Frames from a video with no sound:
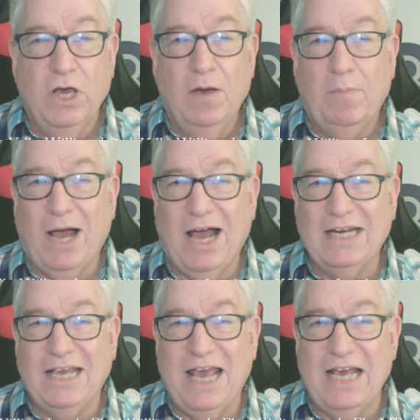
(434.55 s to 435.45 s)

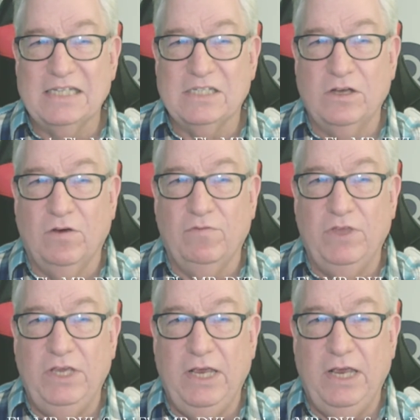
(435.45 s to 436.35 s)
Podcast of the
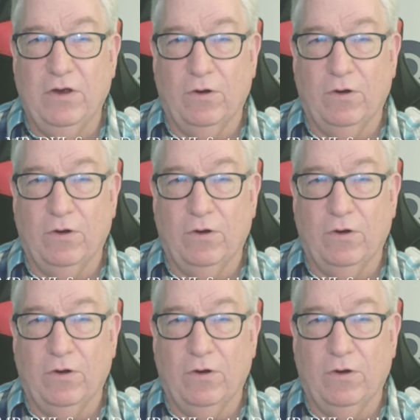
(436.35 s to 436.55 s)
Year.